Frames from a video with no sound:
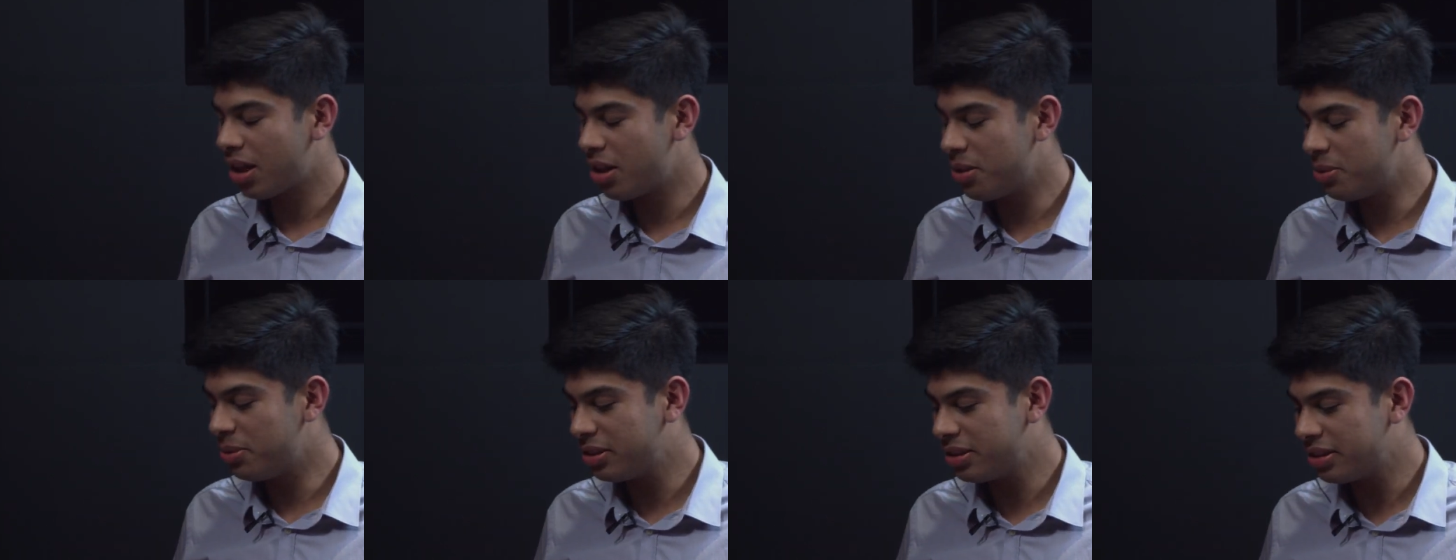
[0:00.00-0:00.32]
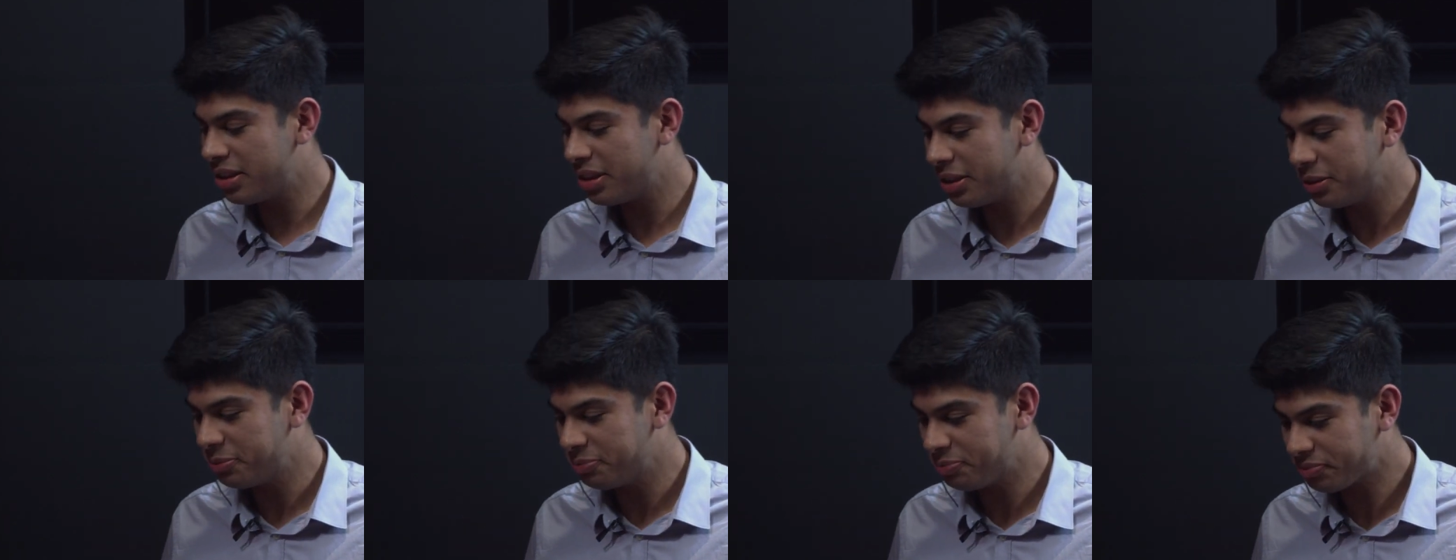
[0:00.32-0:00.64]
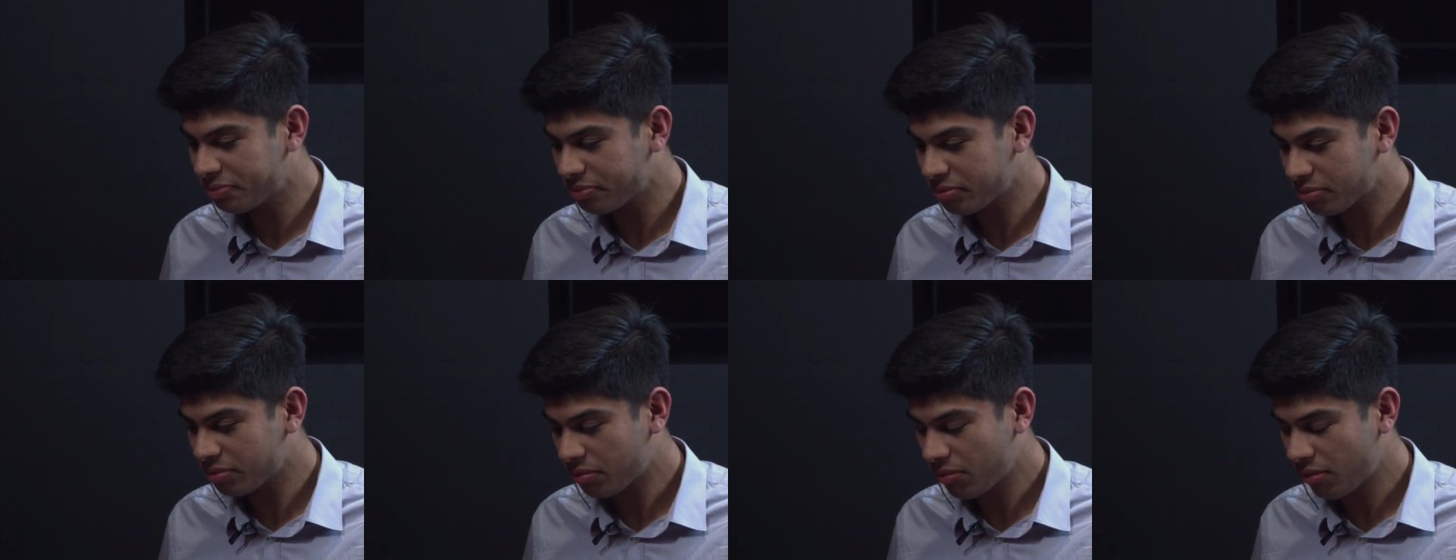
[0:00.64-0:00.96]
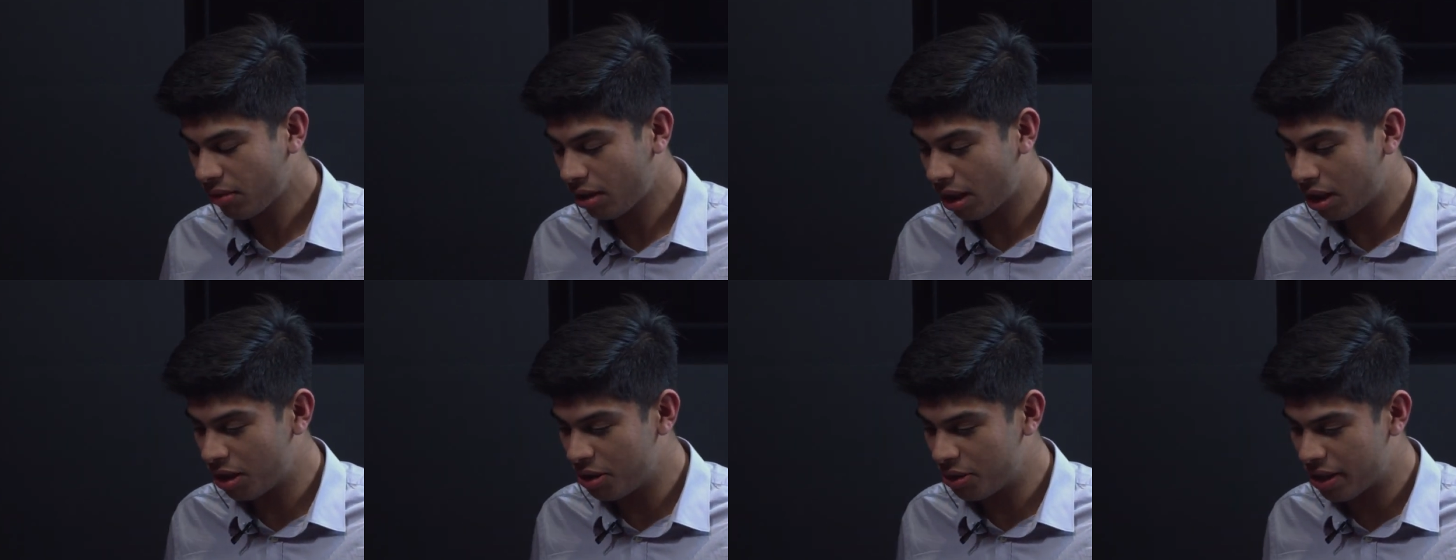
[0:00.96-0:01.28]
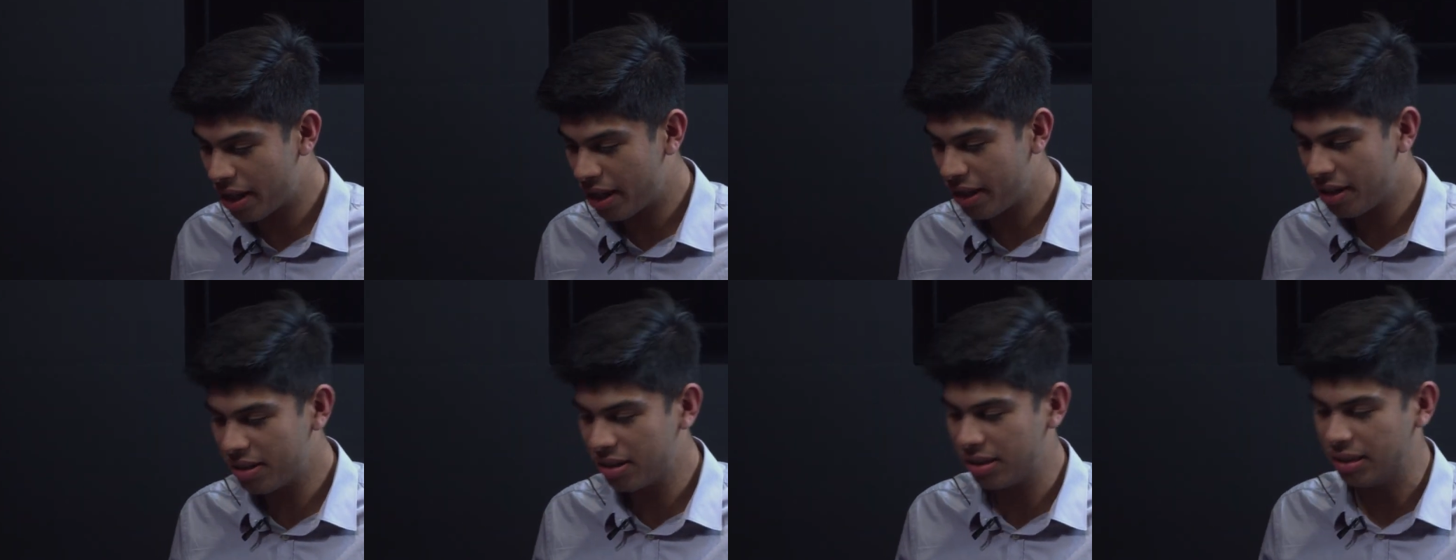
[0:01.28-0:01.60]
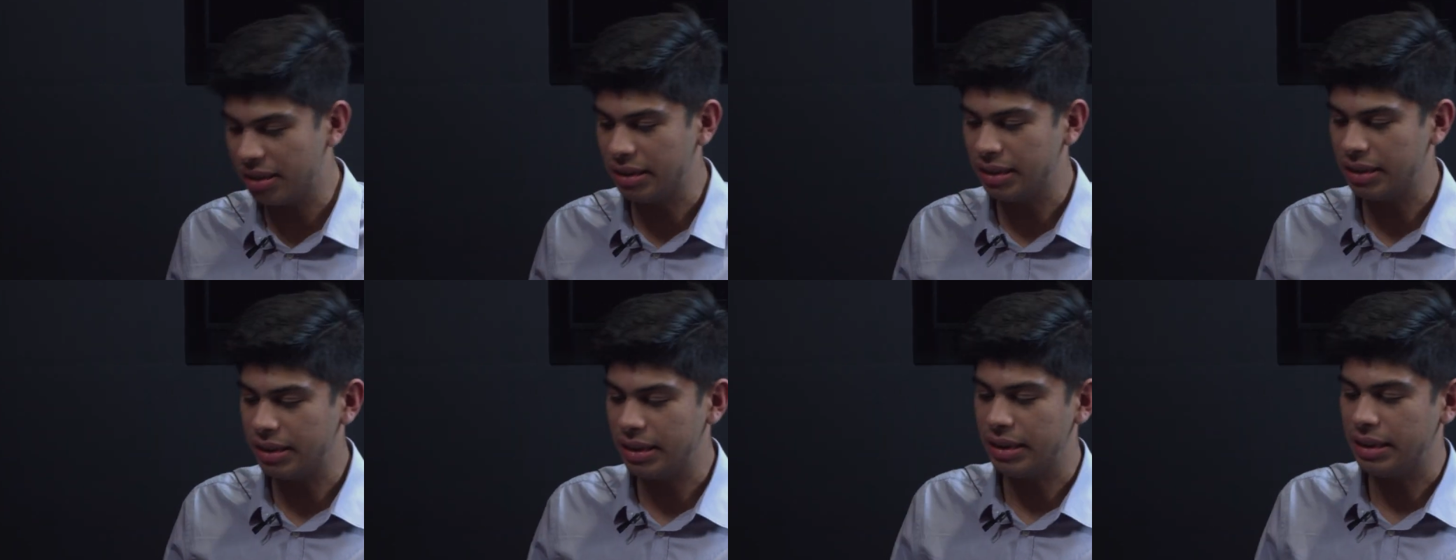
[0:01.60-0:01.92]
Let's see. Okay,
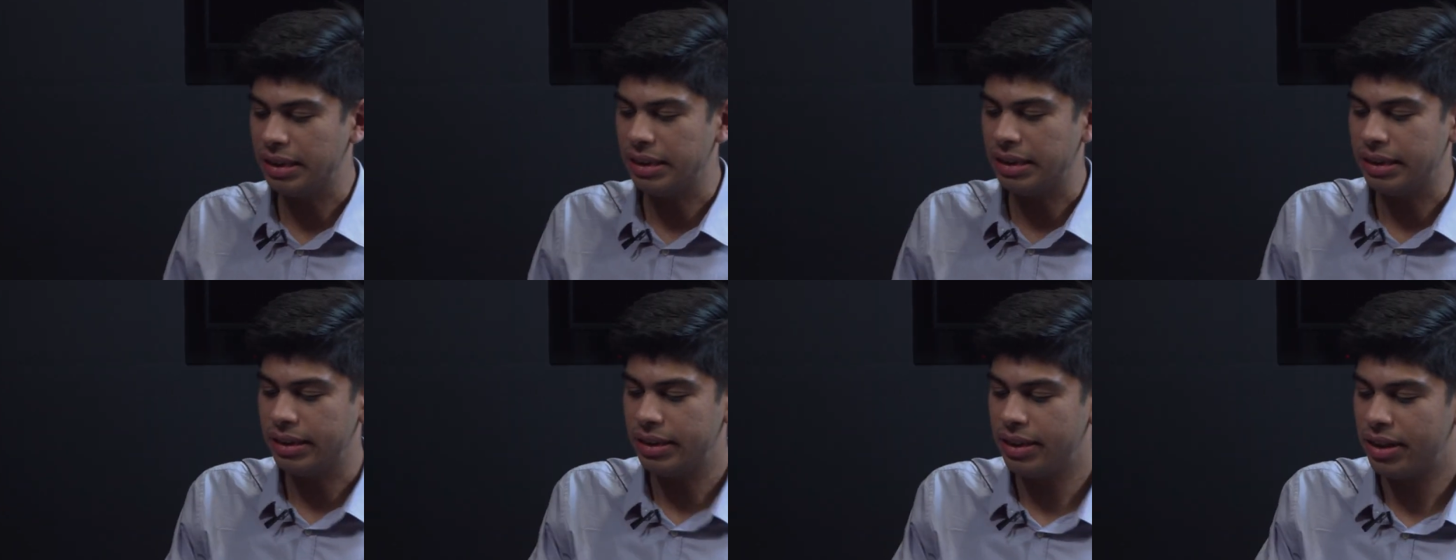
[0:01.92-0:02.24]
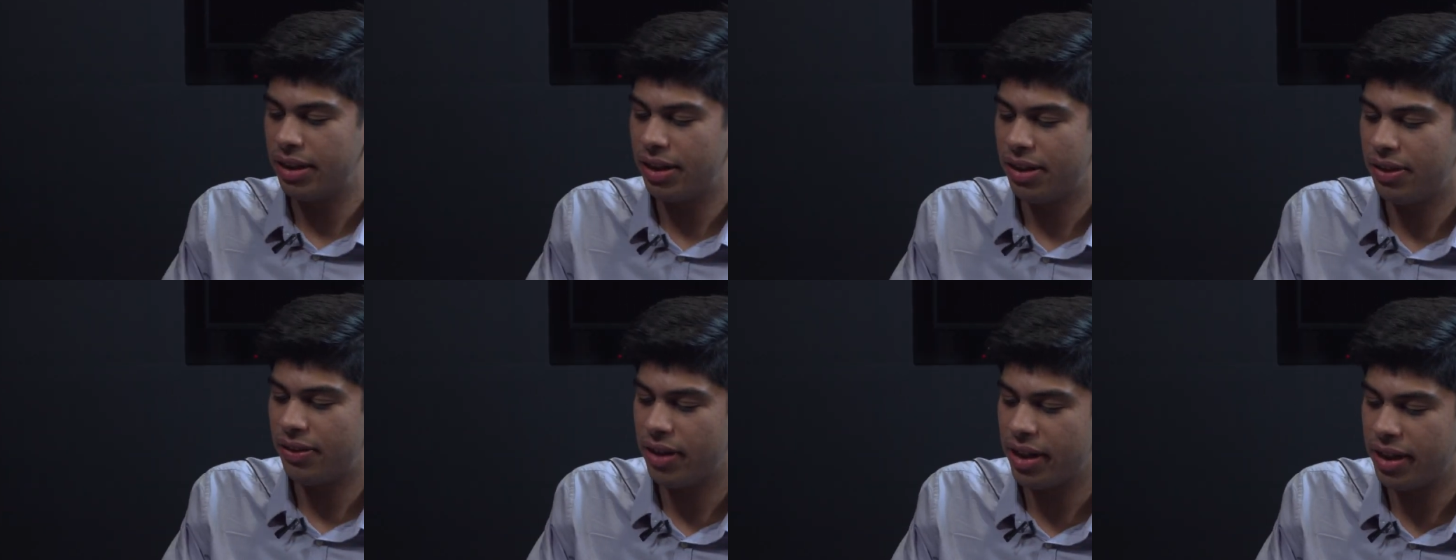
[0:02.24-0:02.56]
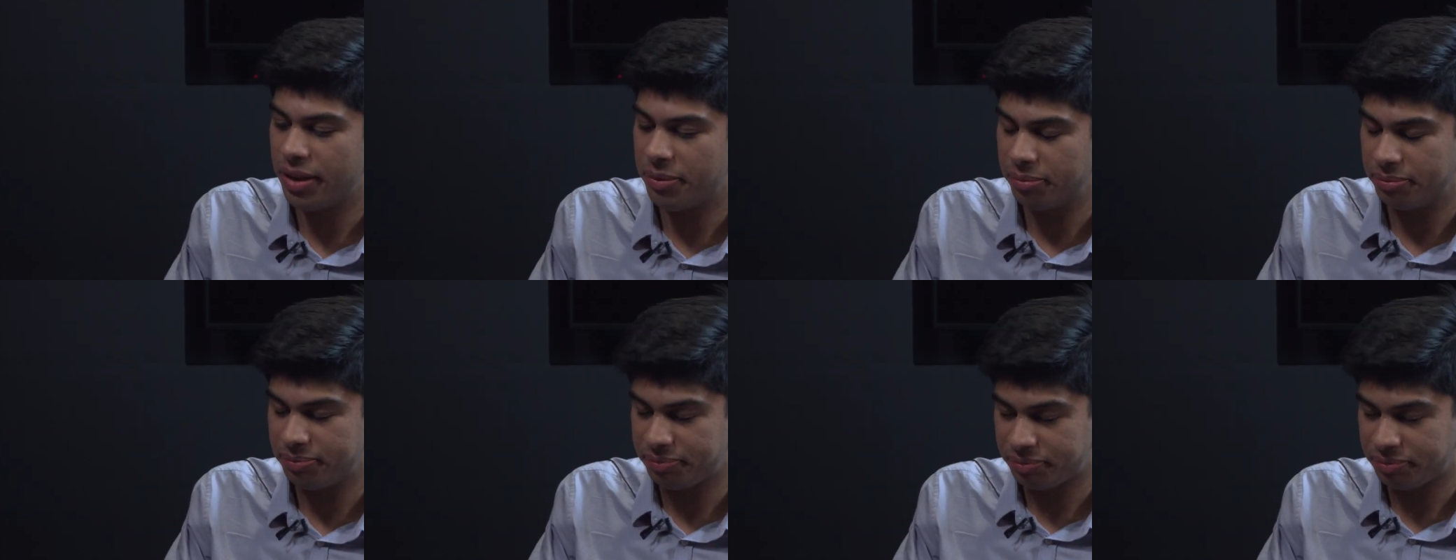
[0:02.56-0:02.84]
right.